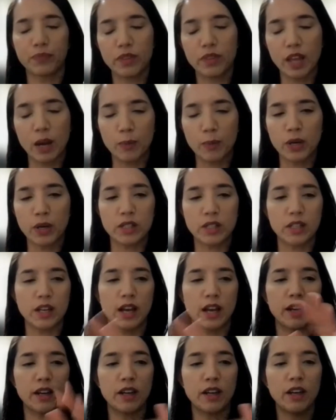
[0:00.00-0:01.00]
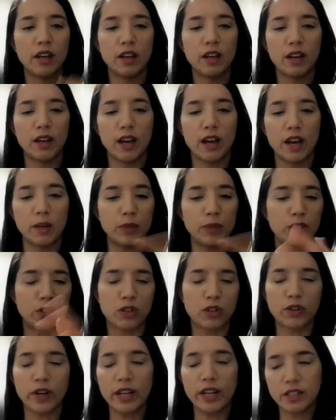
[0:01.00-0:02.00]
that person had helped me to
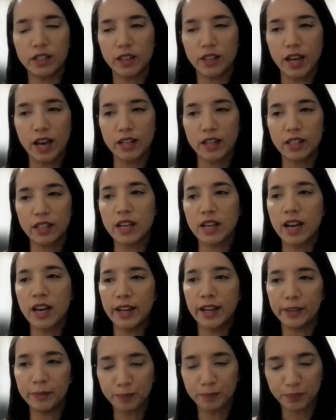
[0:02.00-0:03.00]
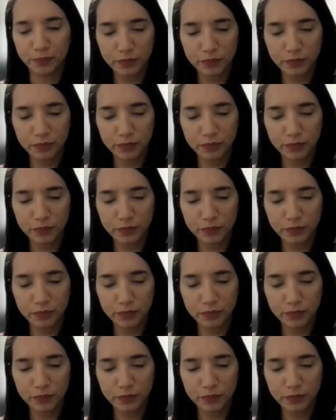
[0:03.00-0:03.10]
create that sign.